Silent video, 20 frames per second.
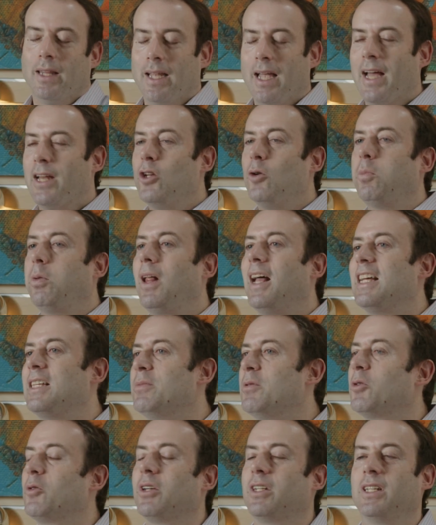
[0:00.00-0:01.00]

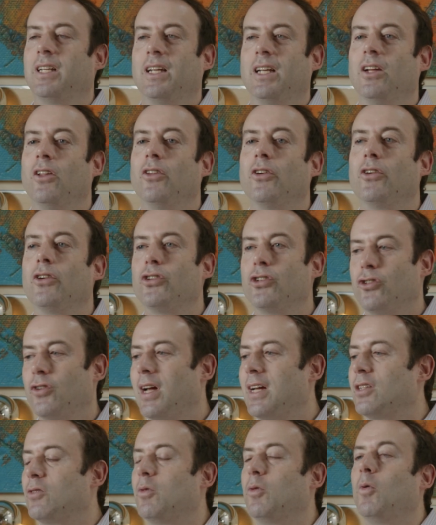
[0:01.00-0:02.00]
endoplasmic reticular
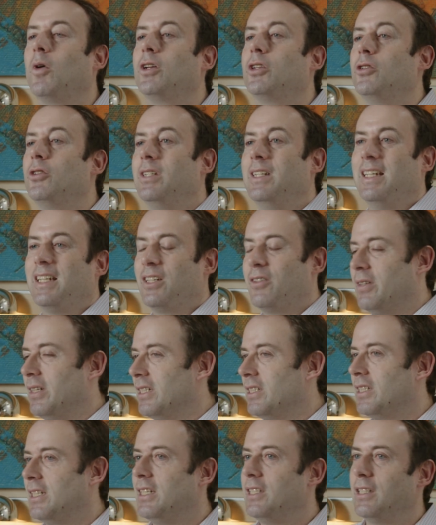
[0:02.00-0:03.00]
stress we want to
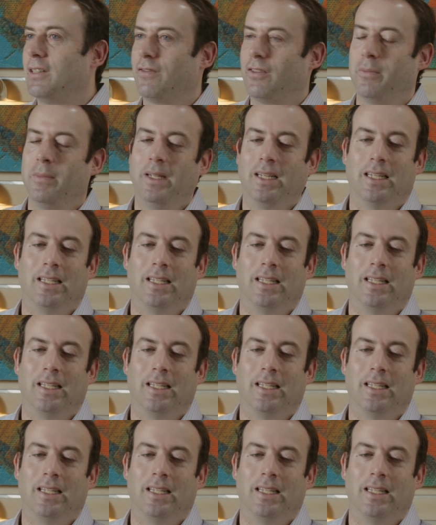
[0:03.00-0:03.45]
decrease. Easy for me to